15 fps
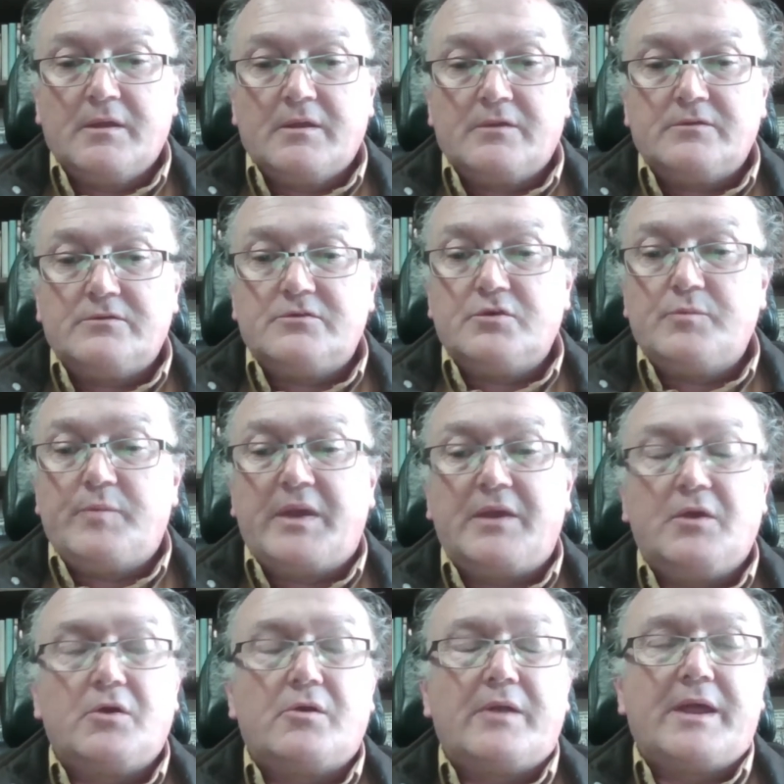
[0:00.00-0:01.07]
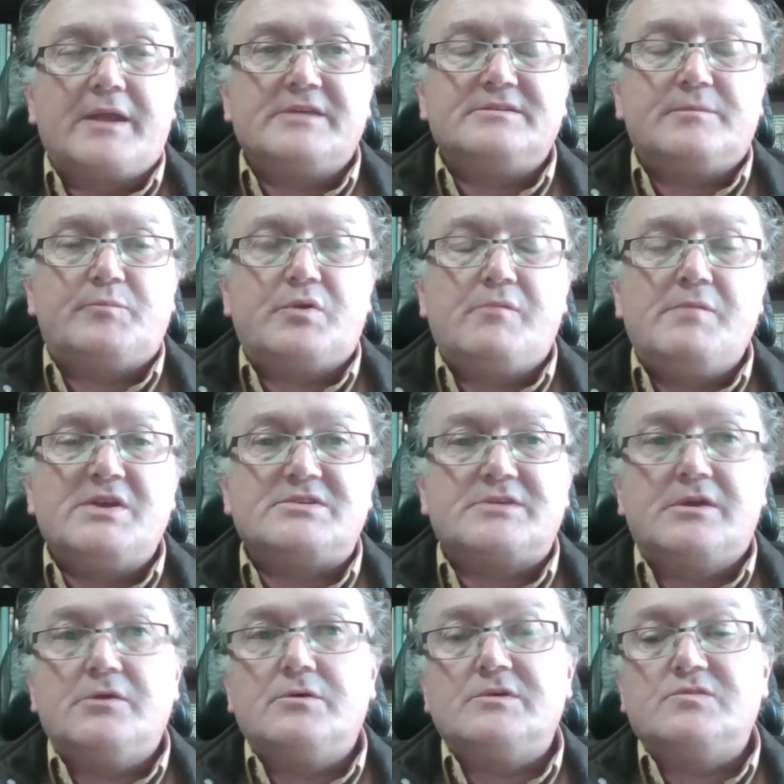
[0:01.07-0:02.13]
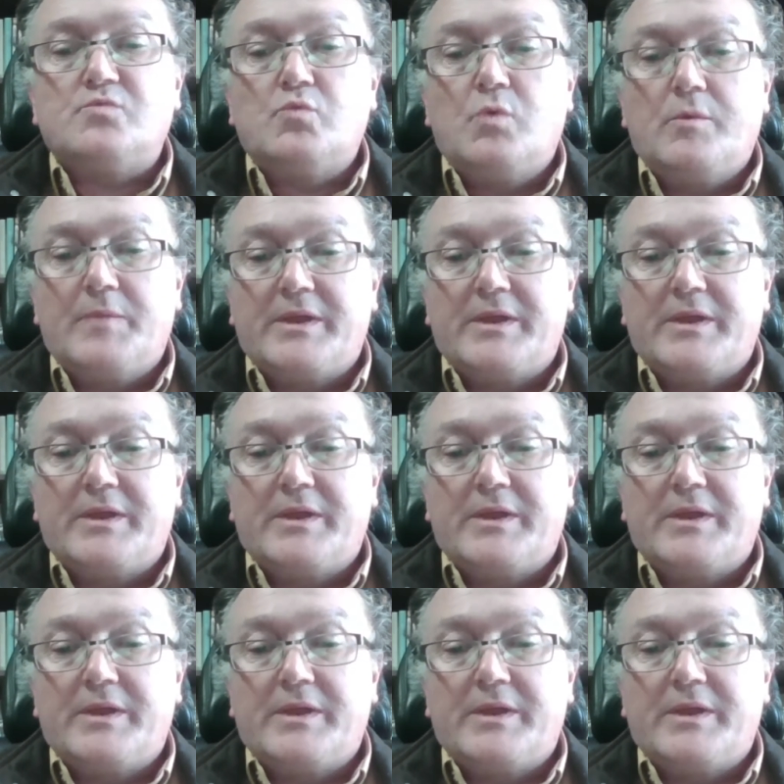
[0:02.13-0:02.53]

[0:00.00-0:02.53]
to pick her out as a promiscuous woman.